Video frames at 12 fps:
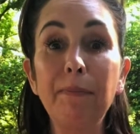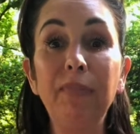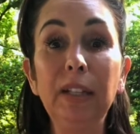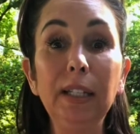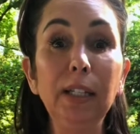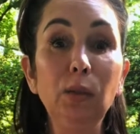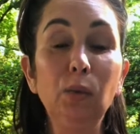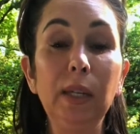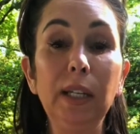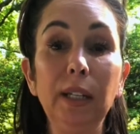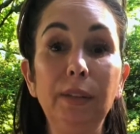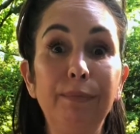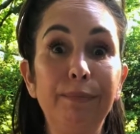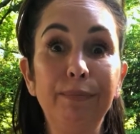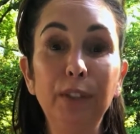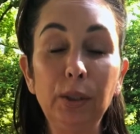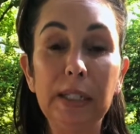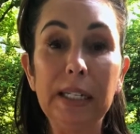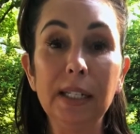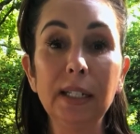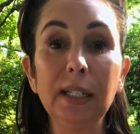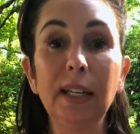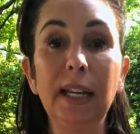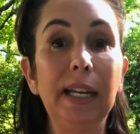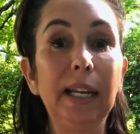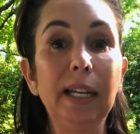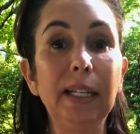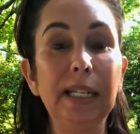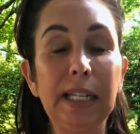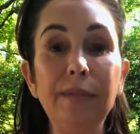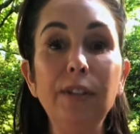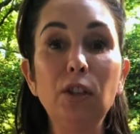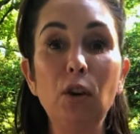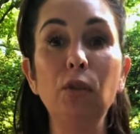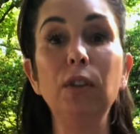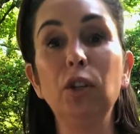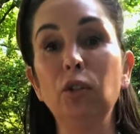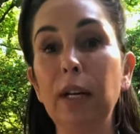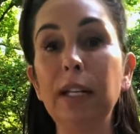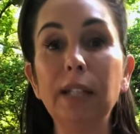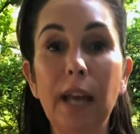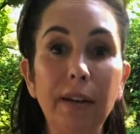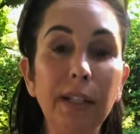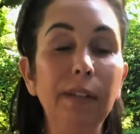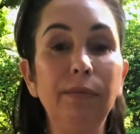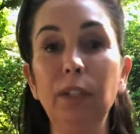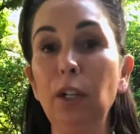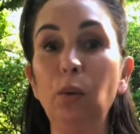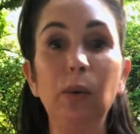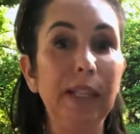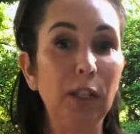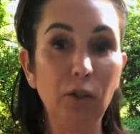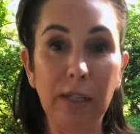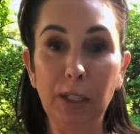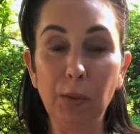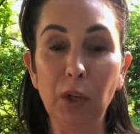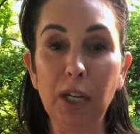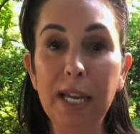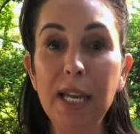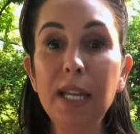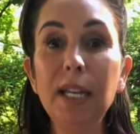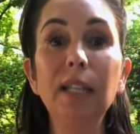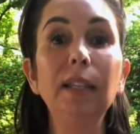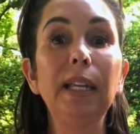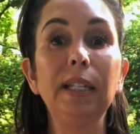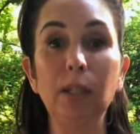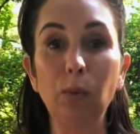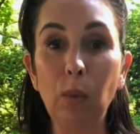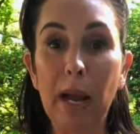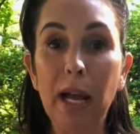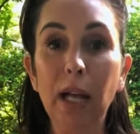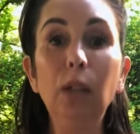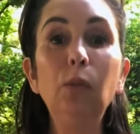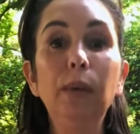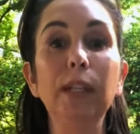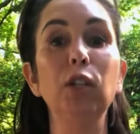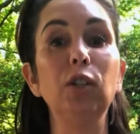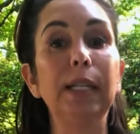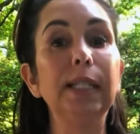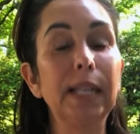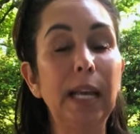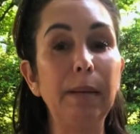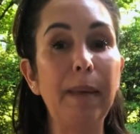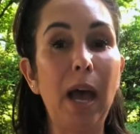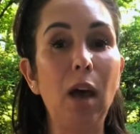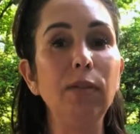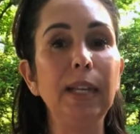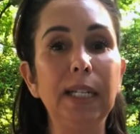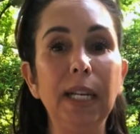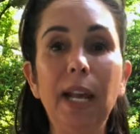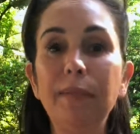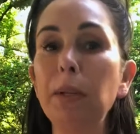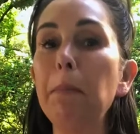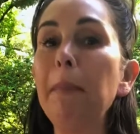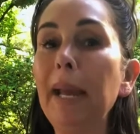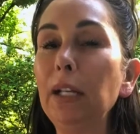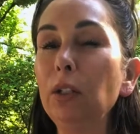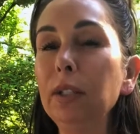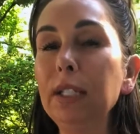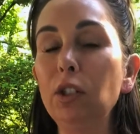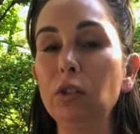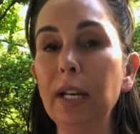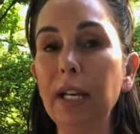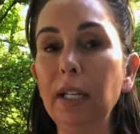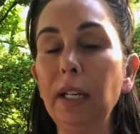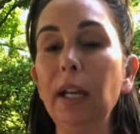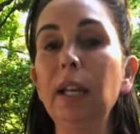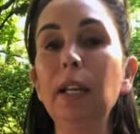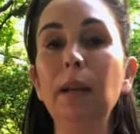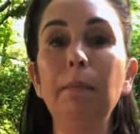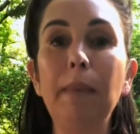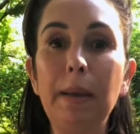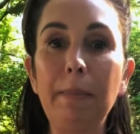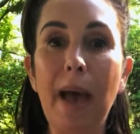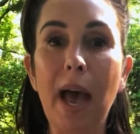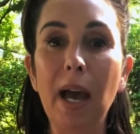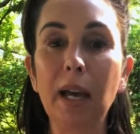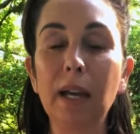filling with fluid. And even though the drains out, you know, when the drains were in, they did well. When the drains came out, they did have to manually drain my back